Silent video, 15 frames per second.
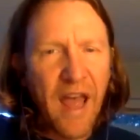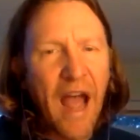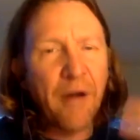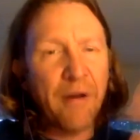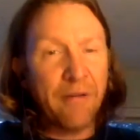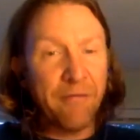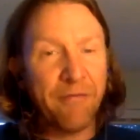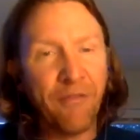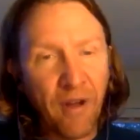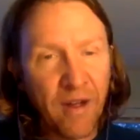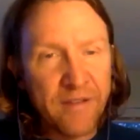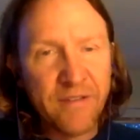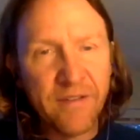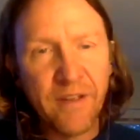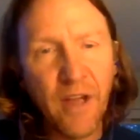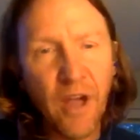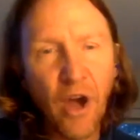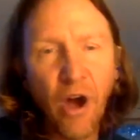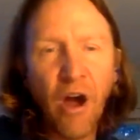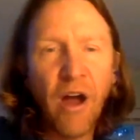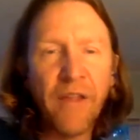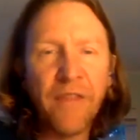out in front
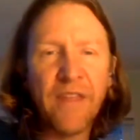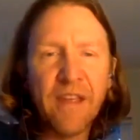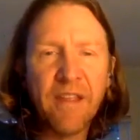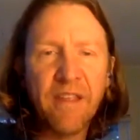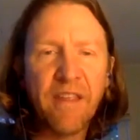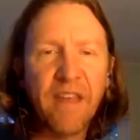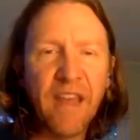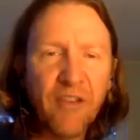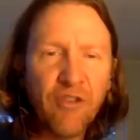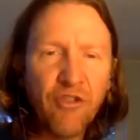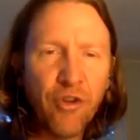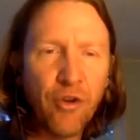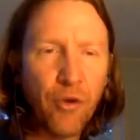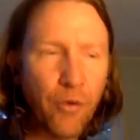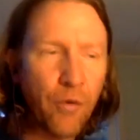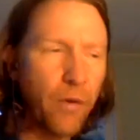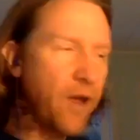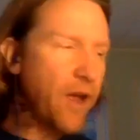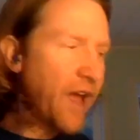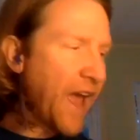on this issue.